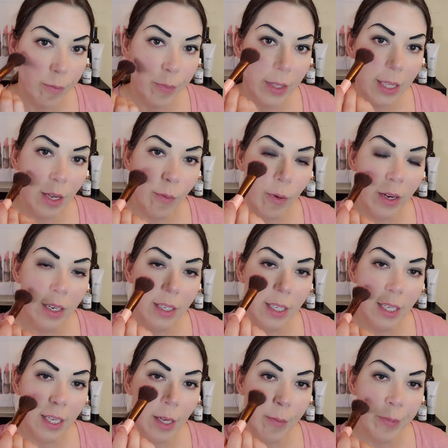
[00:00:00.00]
But they wanted to
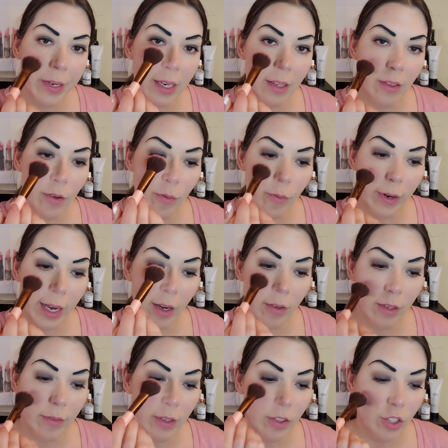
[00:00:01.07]
keep it in the
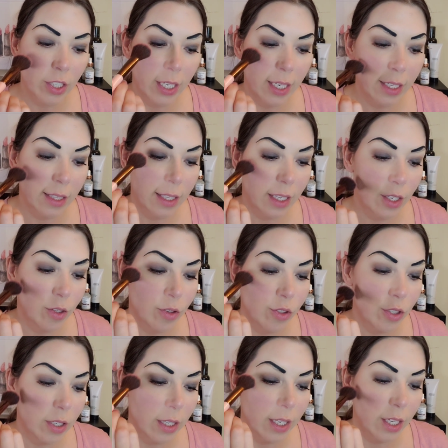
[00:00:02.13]
round of their cheek, and they
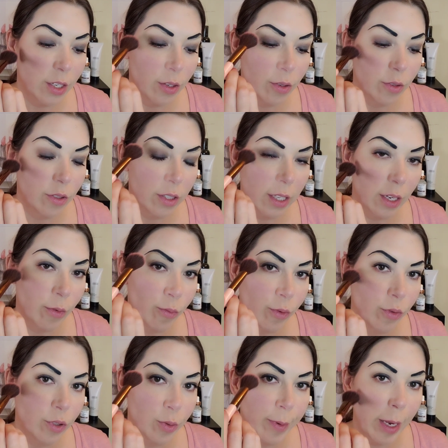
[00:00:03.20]
usually use like
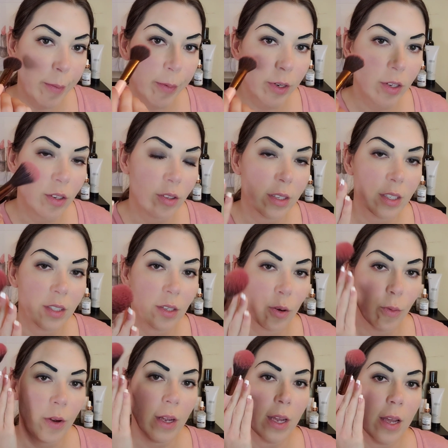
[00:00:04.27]
rouge paper to do this,
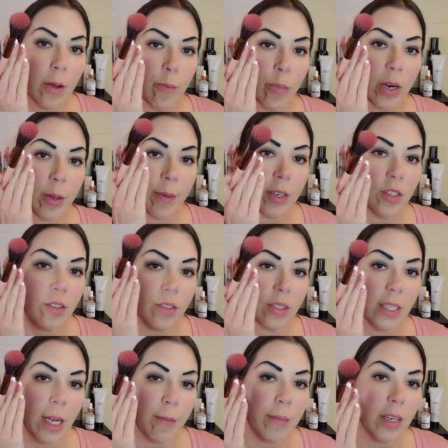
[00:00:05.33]
so pretty much you
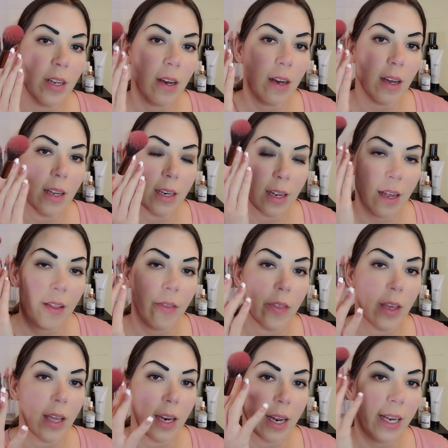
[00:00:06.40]
stamped it on and
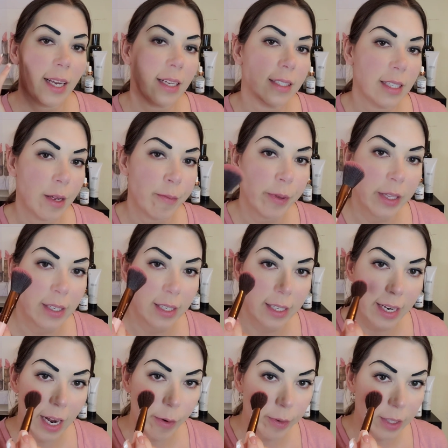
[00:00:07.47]
then I guess they blended
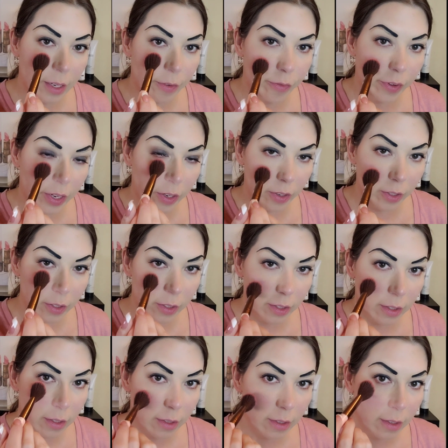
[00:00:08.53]
it out with their
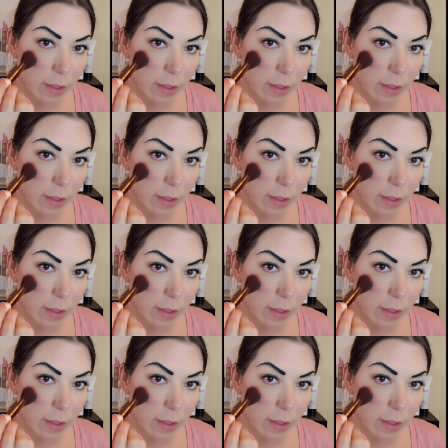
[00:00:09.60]
fingers.